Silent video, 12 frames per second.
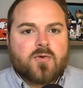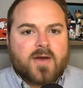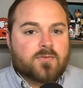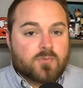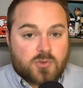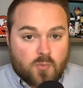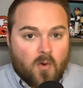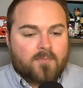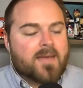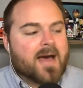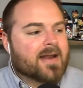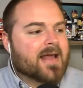It was one
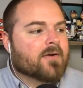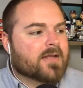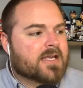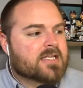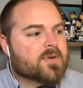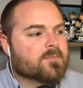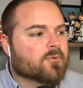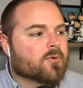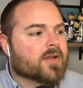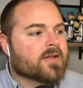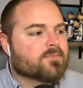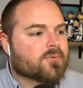bad outing. He's been
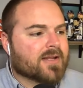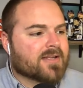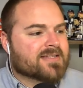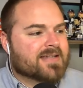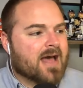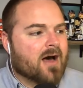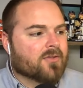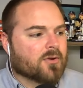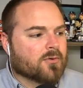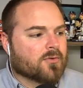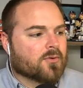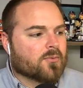pretty pretty stout
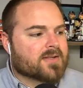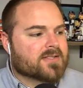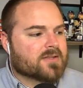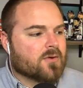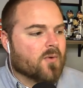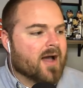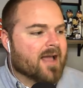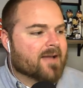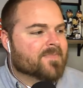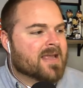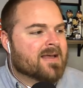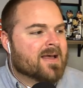the, the rest of the way.
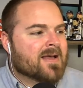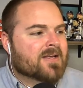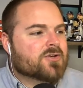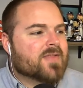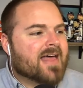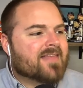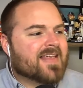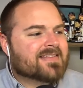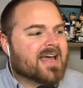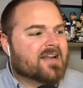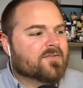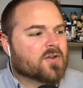So that that's
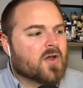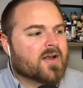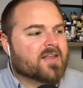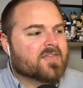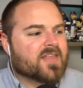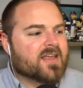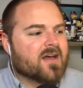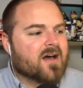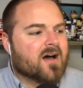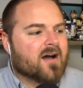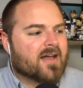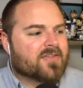kind of a look at the
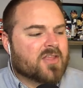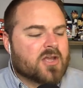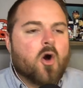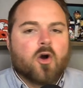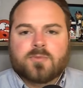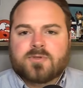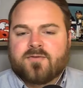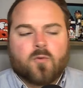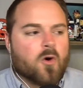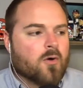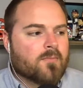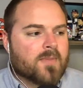uh, at the arms for
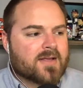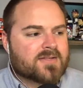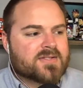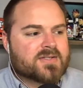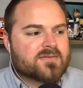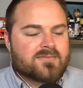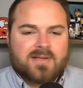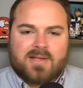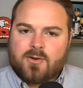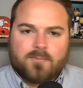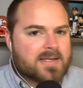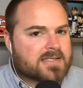Ole Miss.
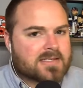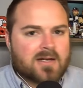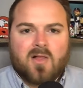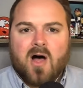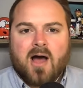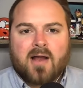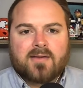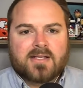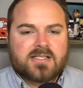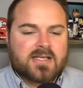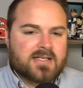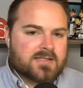They're missing a lot.
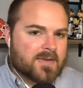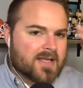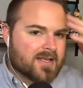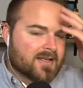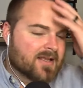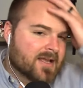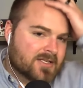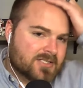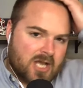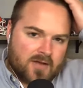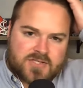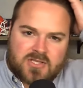It's it's been
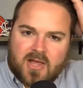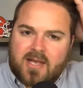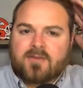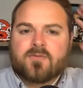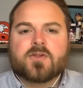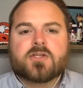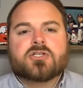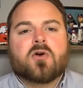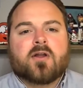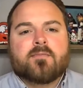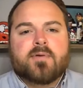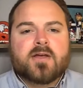tough sledding for the
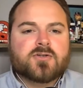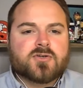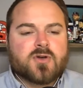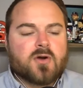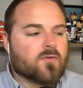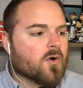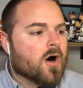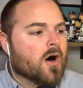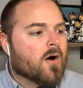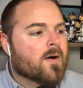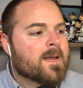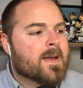starting pitchers
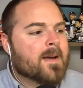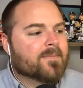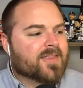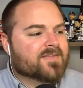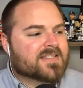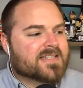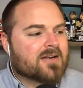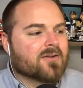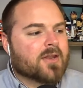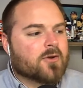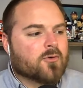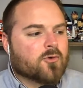overall, but they've settled
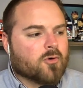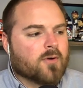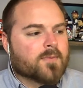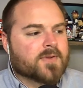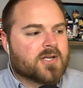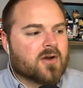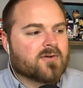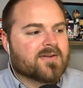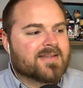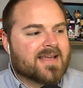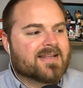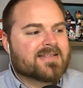into a groove with Gunnar
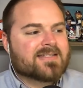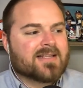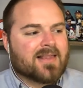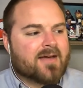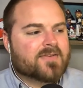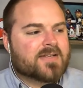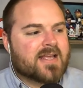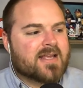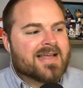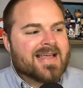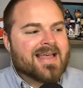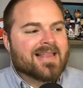Dennis, a lefty,
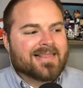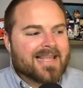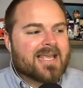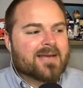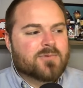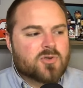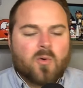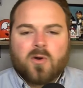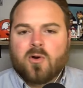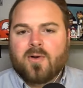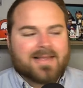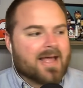Liam
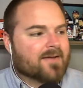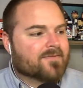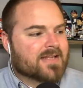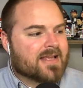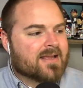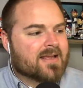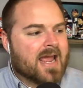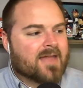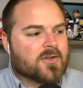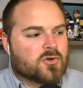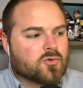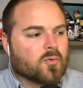Doyle, a lefty, and
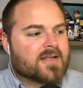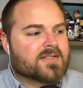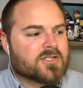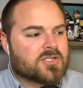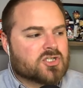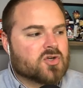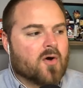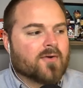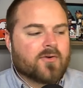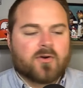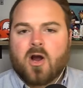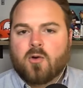then Grayson
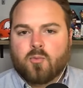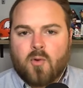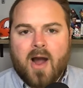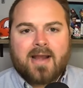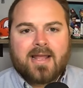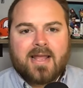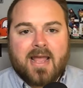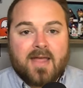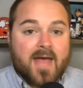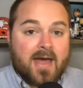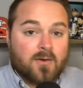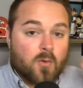Saunier, a righty, in
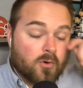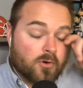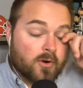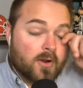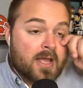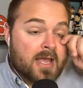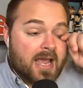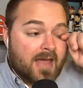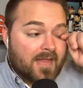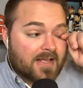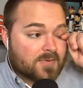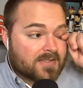that order. And
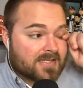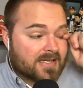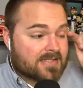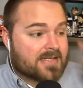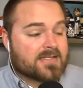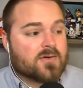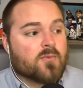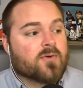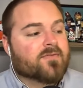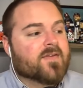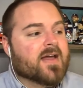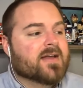that's what Tennessee is going to
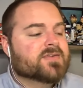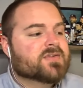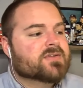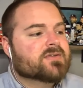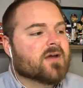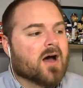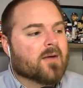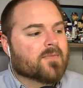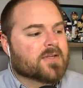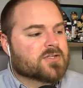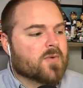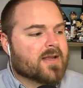face um,
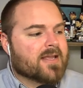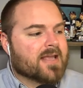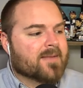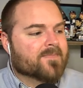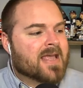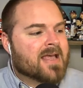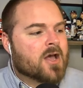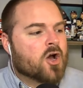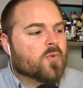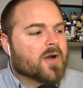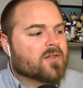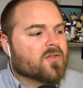this weekend.
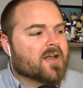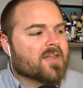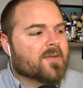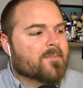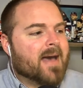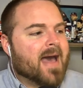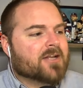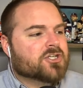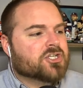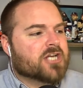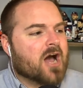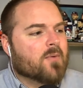Quick look at the bats,
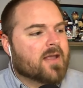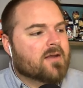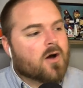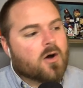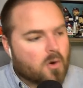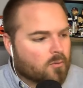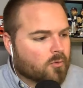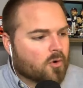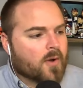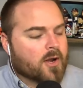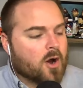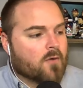shall we? Oh, real
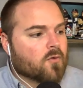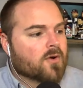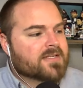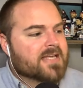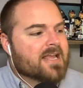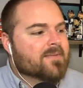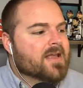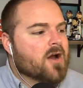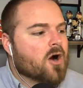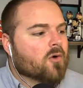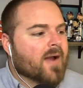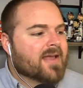quick. Overall team
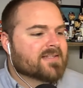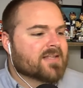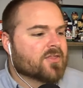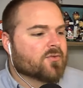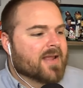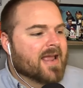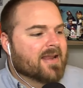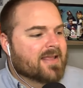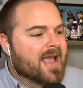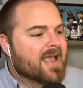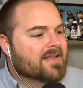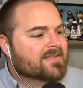ERA is a
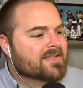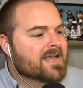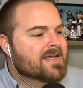388.